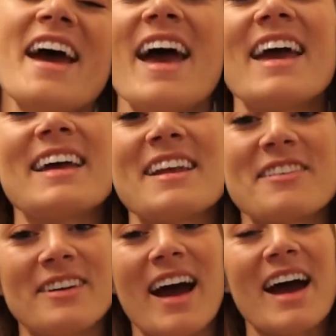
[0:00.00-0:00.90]

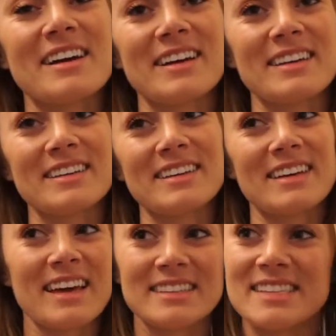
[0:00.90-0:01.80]
and I
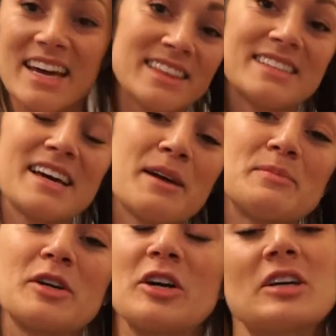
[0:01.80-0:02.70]
can take the time
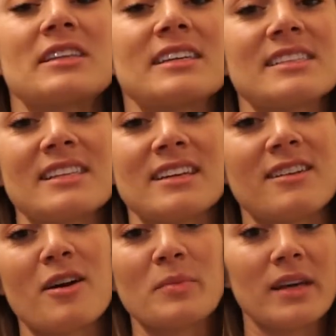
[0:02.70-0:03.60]
to cook this and
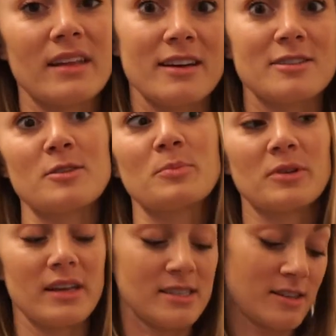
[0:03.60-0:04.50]
not be like super
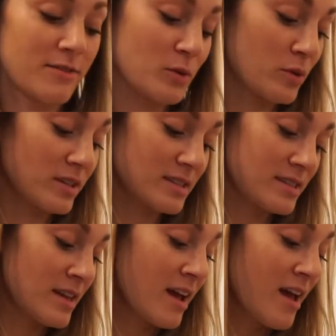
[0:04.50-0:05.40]
lazy for
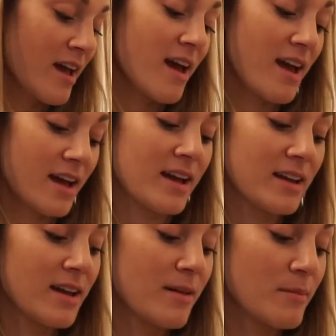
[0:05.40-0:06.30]
once
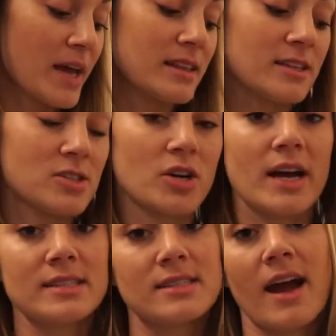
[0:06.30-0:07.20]
and make this
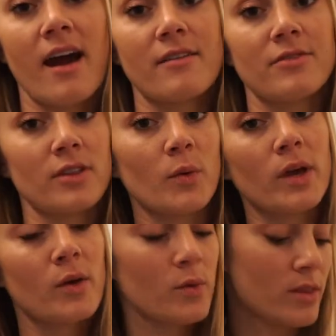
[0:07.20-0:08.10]
rice to have for the
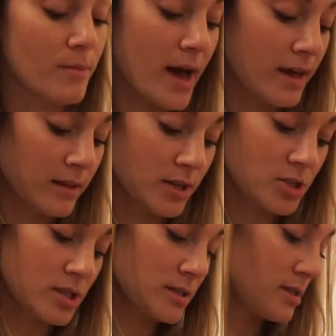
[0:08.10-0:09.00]
week with my lunches.